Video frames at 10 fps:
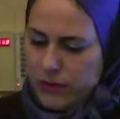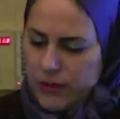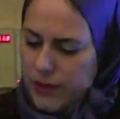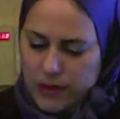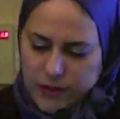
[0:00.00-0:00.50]

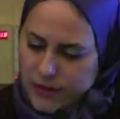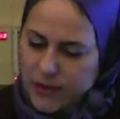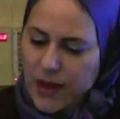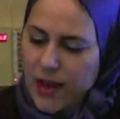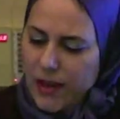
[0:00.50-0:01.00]
It is
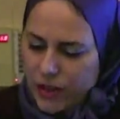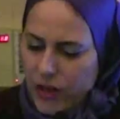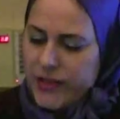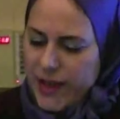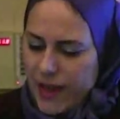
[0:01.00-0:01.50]

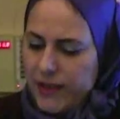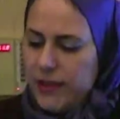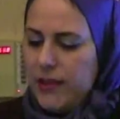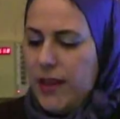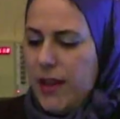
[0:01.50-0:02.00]
not added.
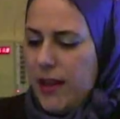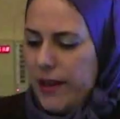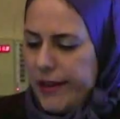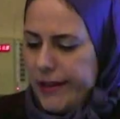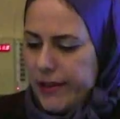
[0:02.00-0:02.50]

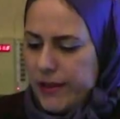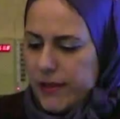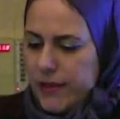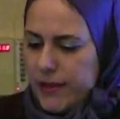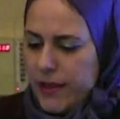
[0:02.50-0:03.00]

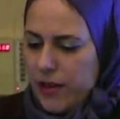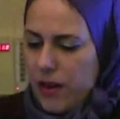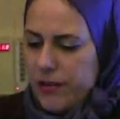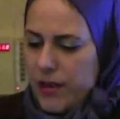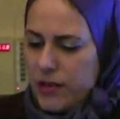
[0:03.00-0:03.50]
There
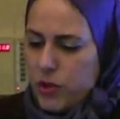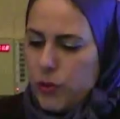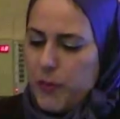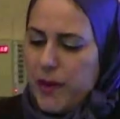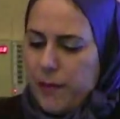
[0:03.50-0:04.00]
are drugs
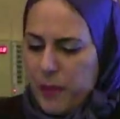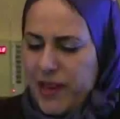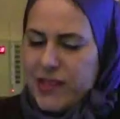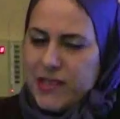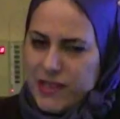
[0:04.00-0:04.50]
should be
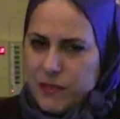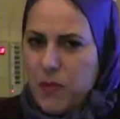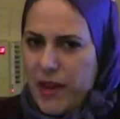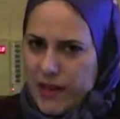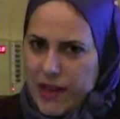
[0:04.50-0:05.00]
replaced. It's
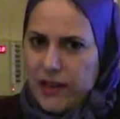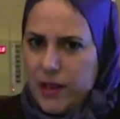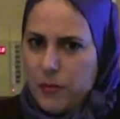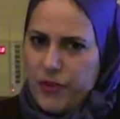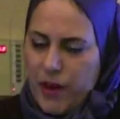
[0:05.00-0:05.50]
mainly in
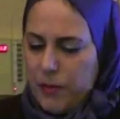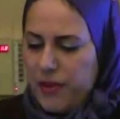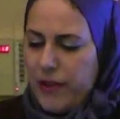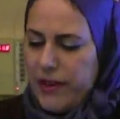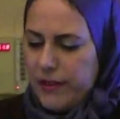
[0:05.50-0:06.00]
chemotherapy
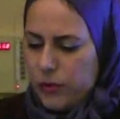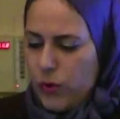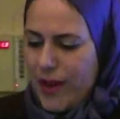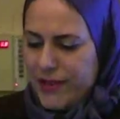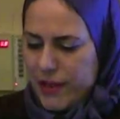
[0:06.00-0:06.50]
related to
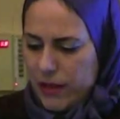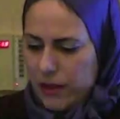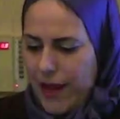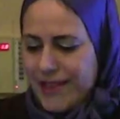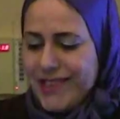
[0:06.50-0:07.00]

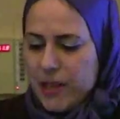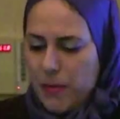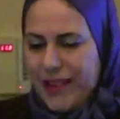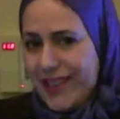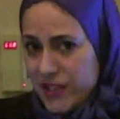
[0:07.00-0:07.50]

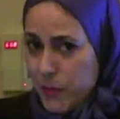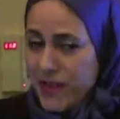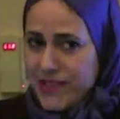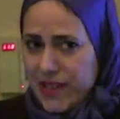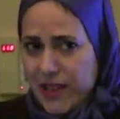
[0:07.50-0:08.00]
anti-emetics.
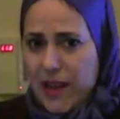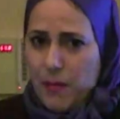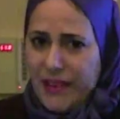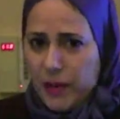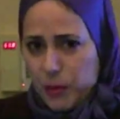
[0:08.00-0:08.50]
Based in the
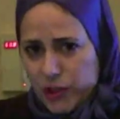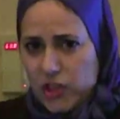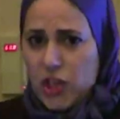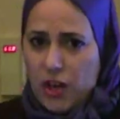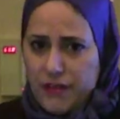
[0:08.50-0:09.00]
emetic
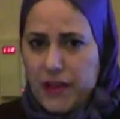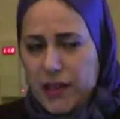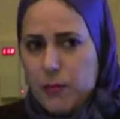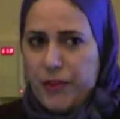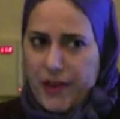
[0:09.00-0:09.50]
potential of the
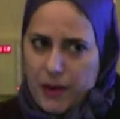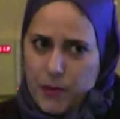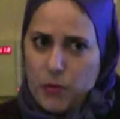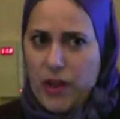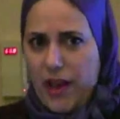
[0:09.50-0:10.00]

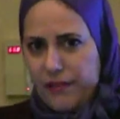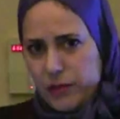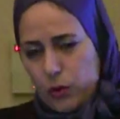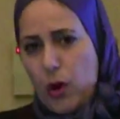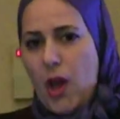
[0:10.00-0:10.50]
chemotherapy, we have to